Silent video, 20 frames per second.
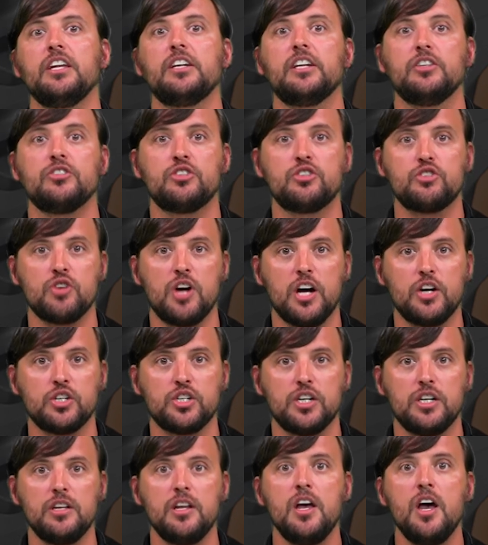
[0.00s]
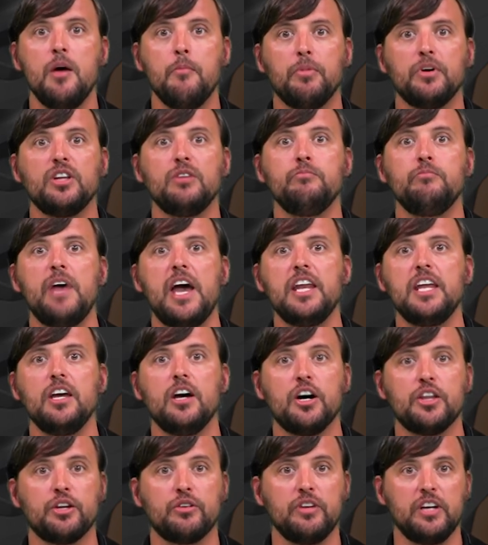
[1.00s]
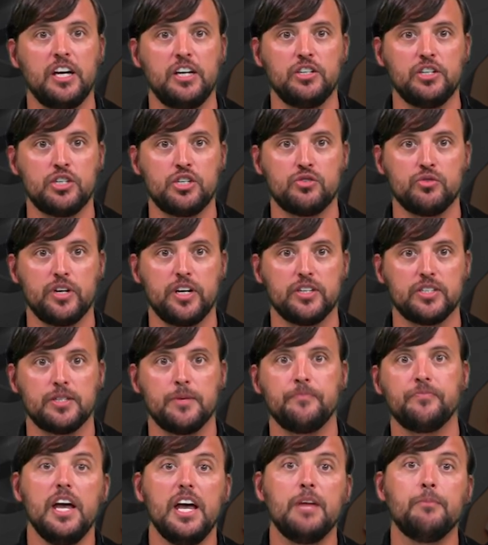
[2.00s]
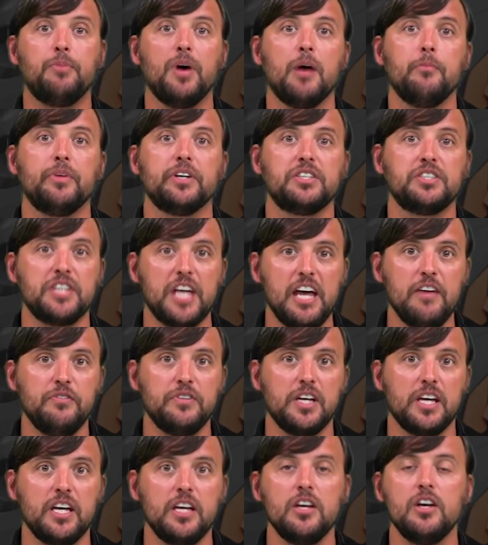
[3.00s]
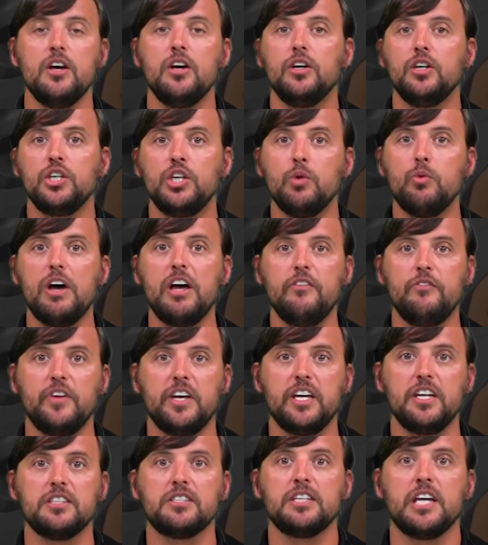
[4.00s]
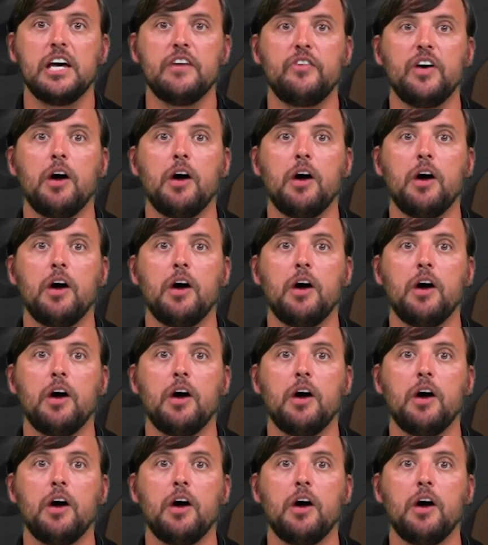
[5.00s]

in construction, but in many other industries. In public safety, UAVs have